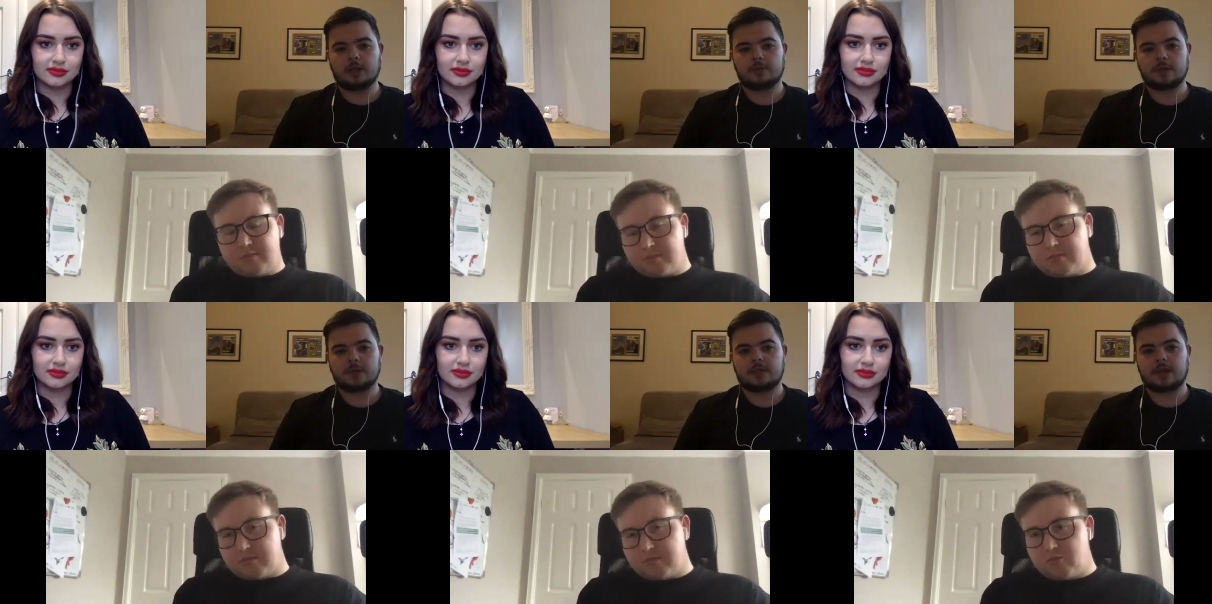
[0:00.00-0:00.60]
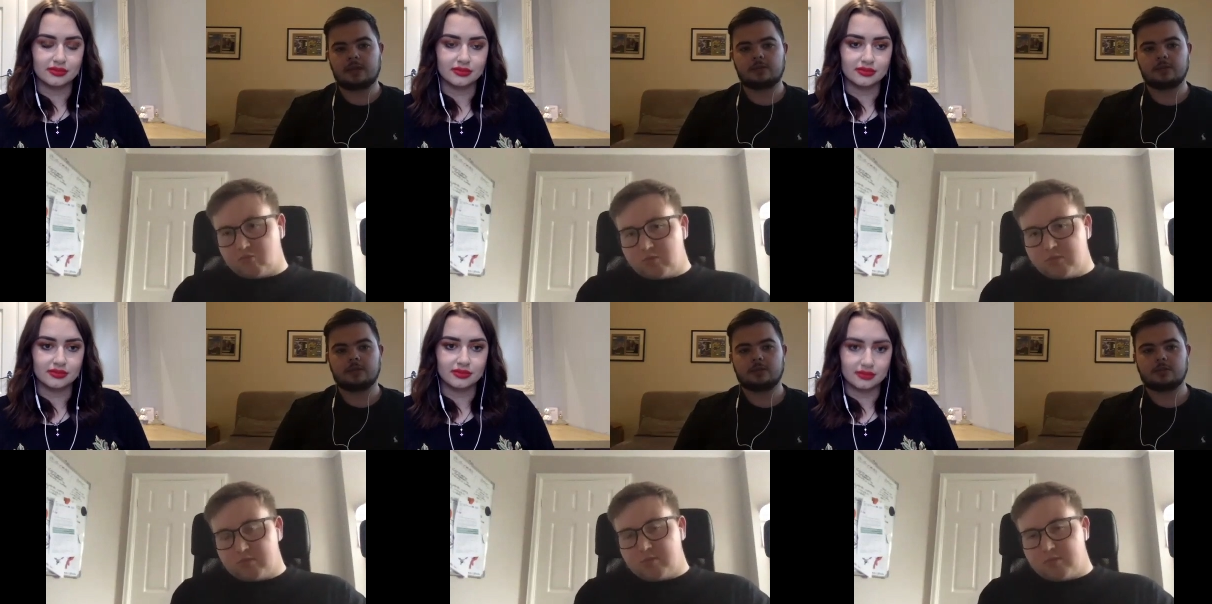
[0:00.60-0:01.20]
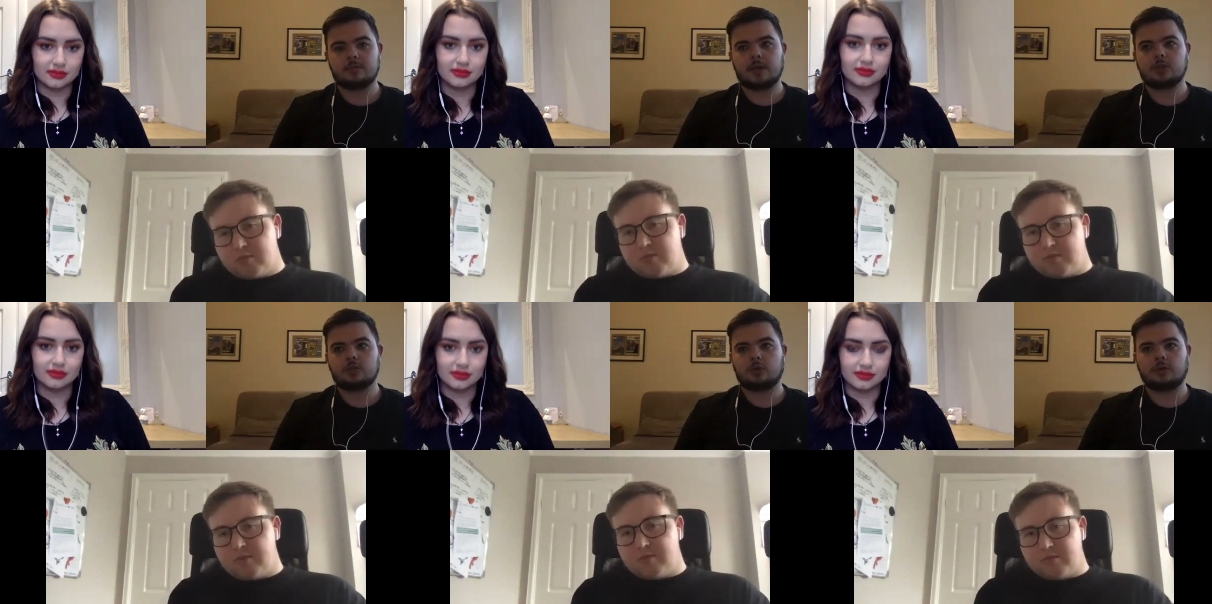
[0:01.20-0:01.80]
Speaker 1: as best they can to, to make
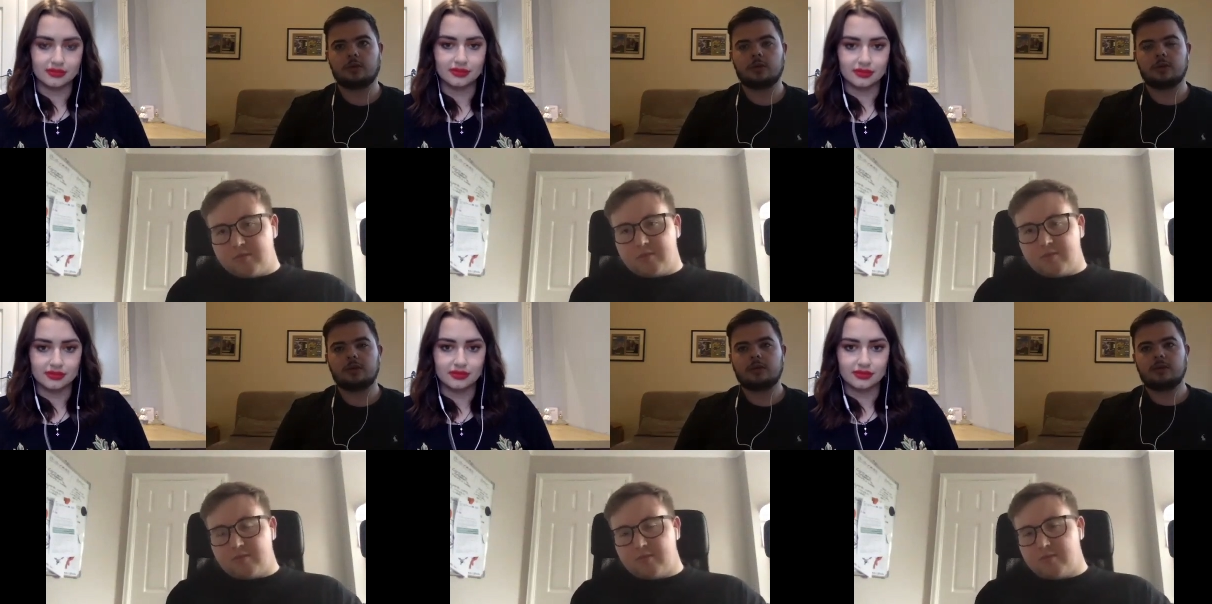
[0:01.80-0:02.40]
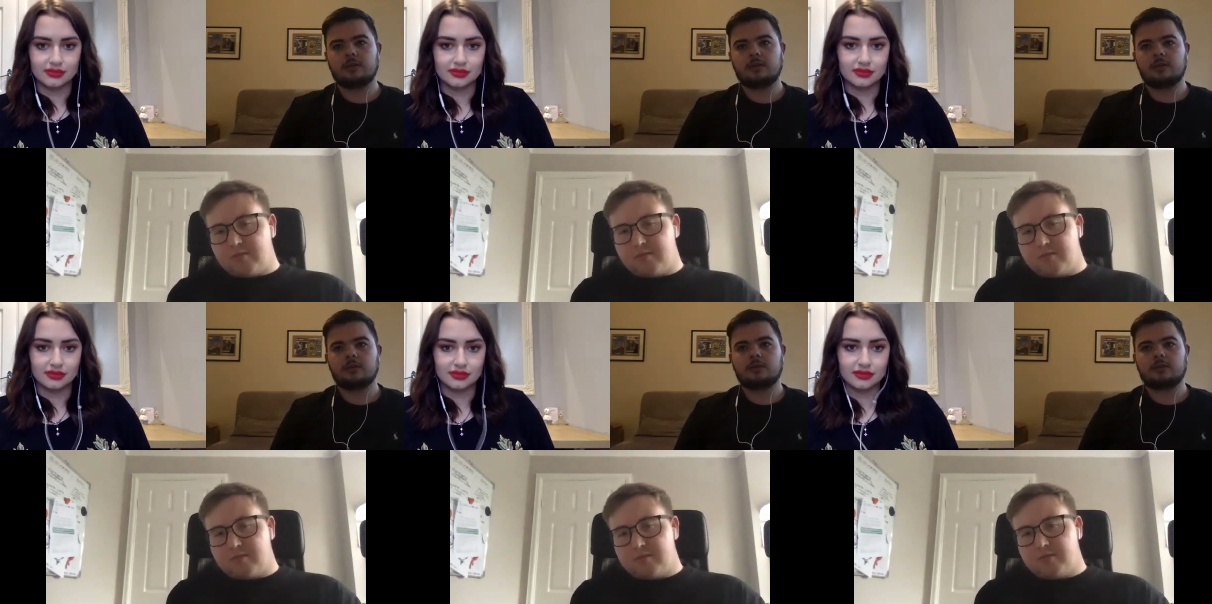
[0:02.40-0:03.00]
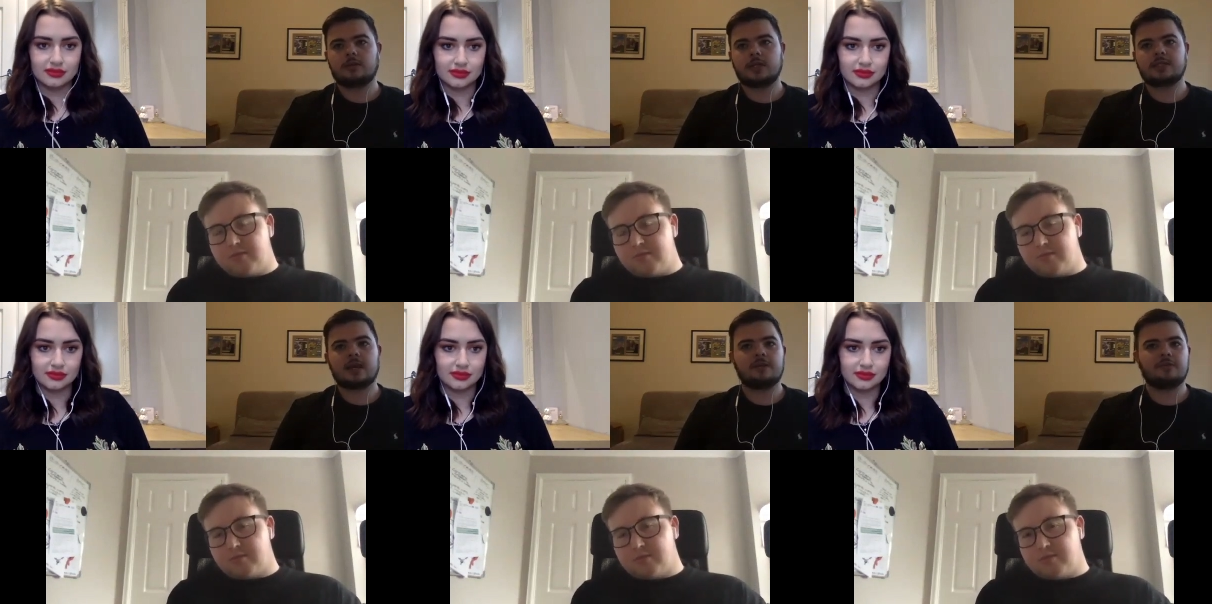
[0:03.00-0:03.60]
sure that they
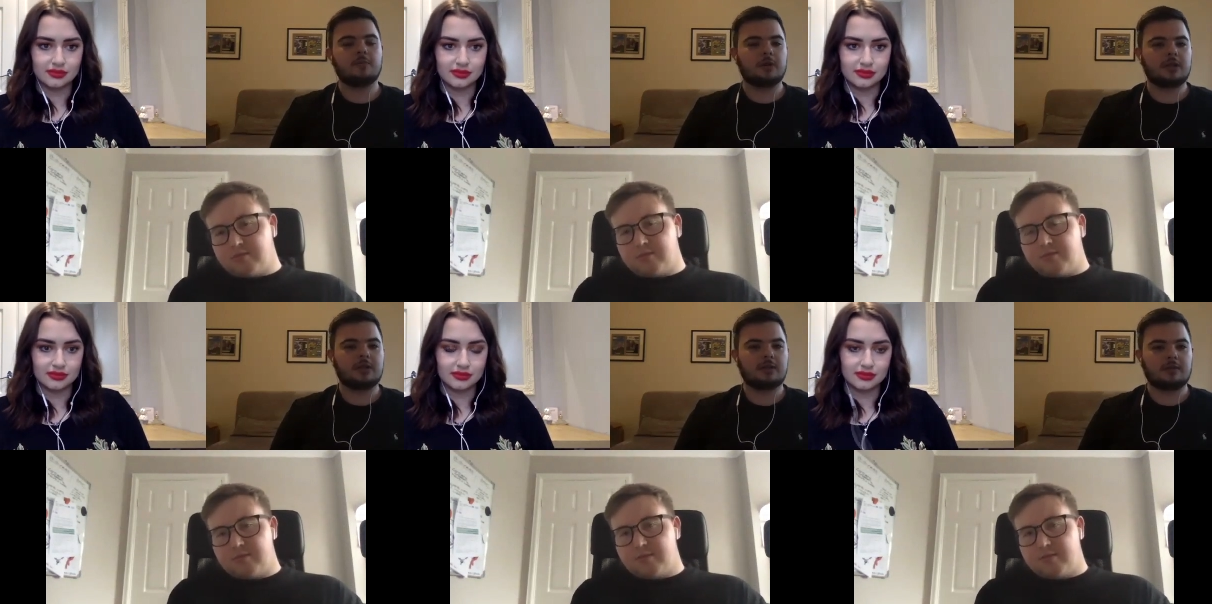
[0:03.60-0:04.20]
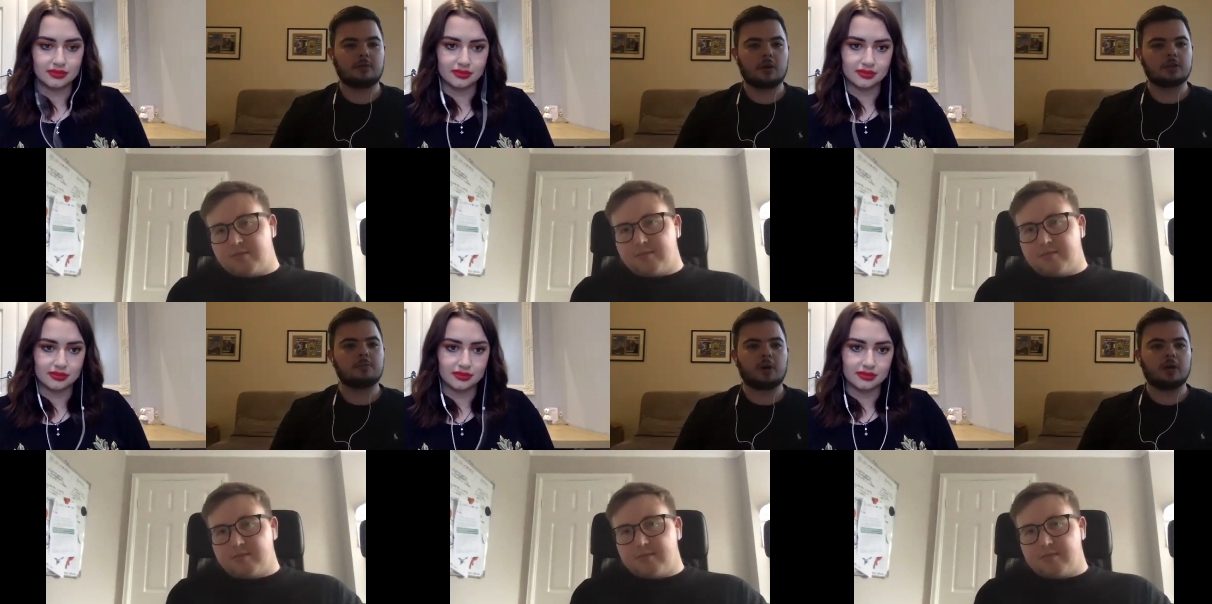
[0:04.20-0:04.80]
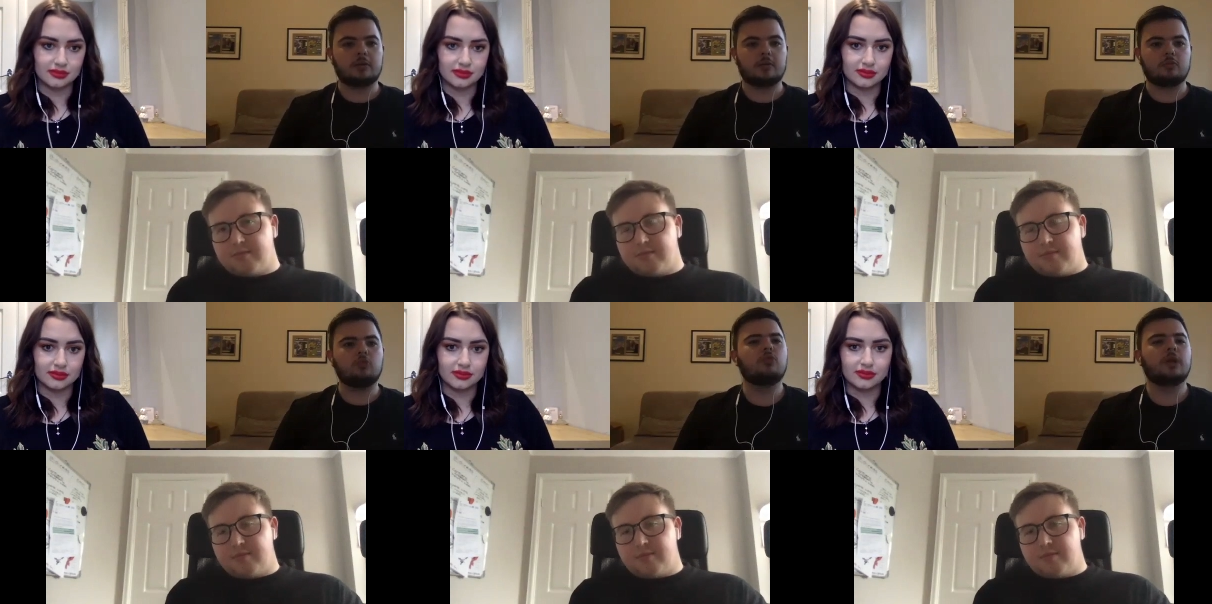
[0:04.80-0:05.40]
save the money that they've got to buy
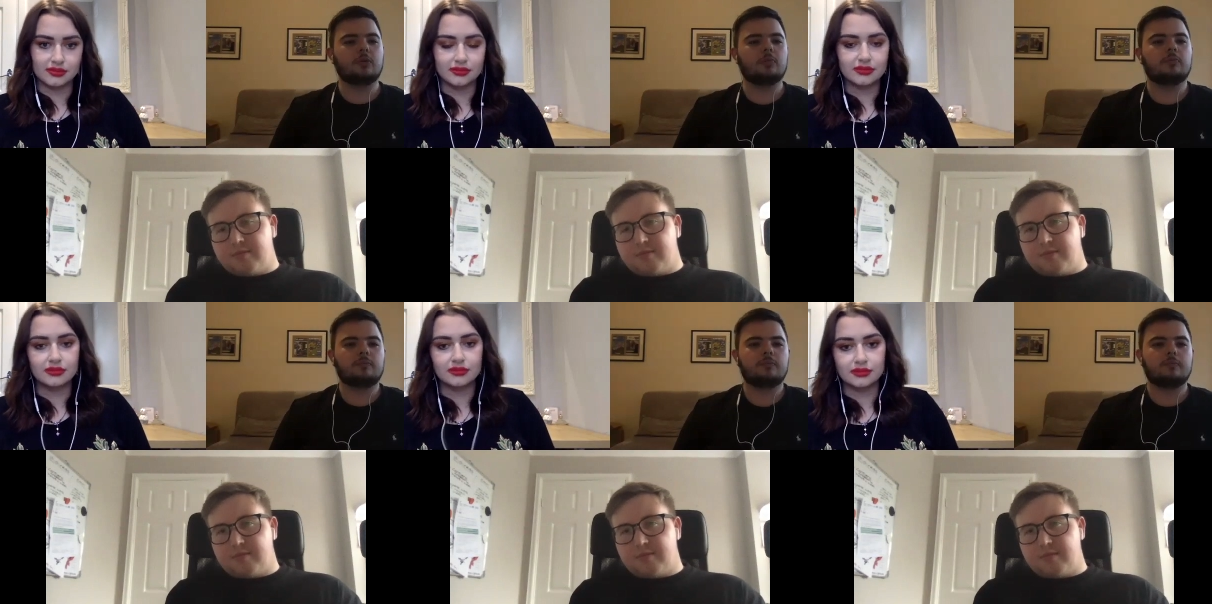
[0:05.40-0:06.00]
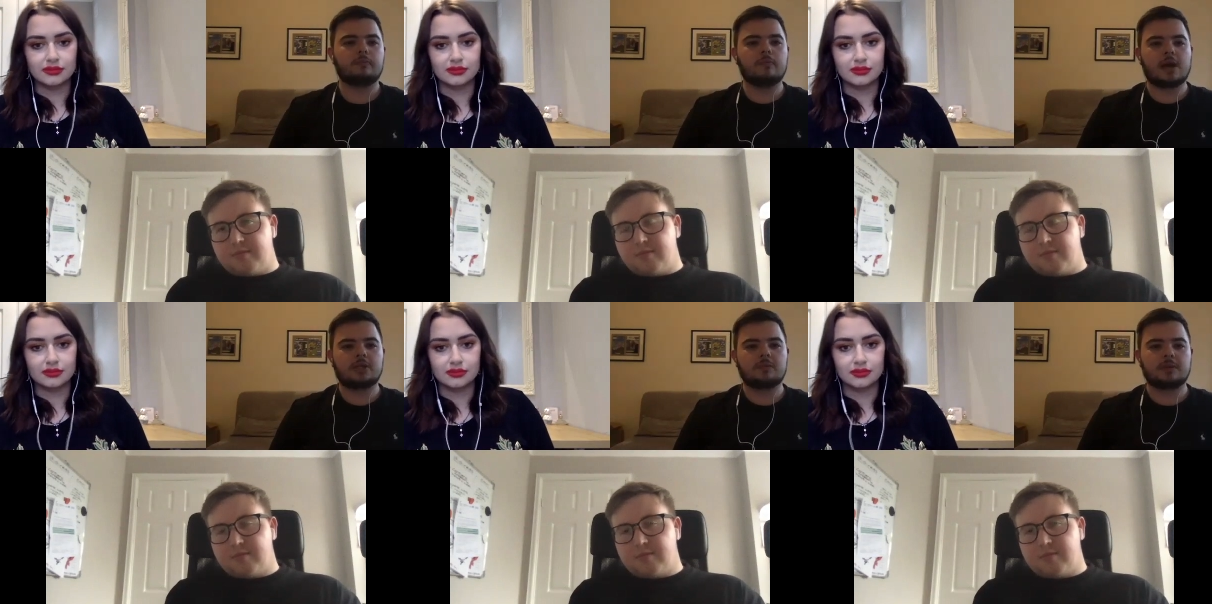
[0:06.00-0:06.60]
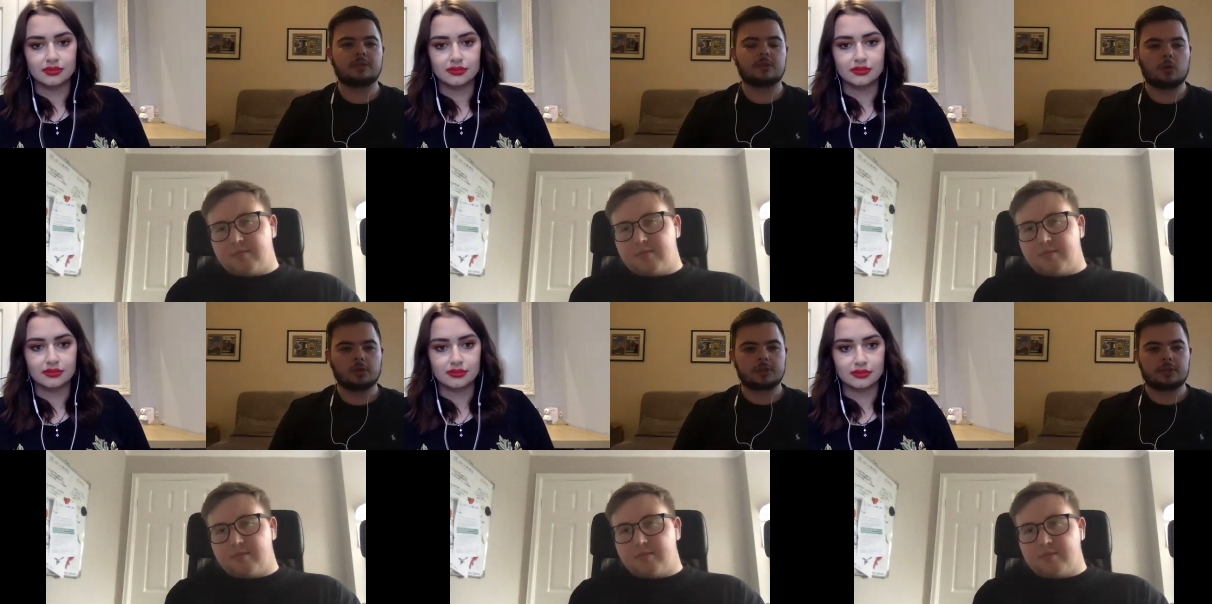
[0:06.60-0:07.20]
real magic bits of
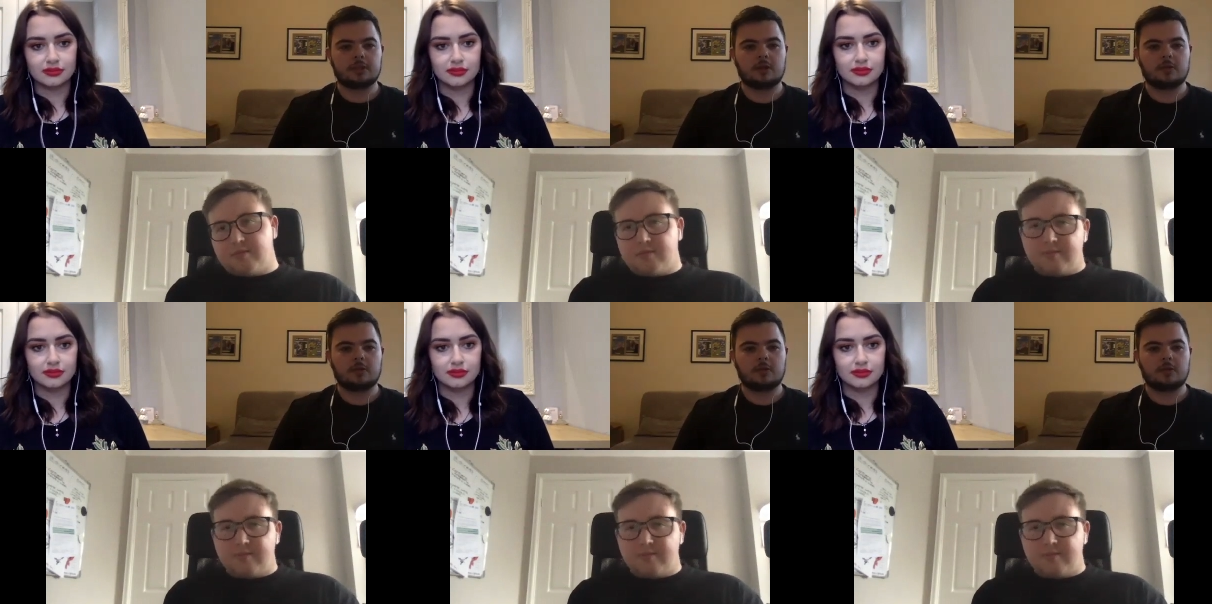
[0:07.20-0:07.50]
quality. You know,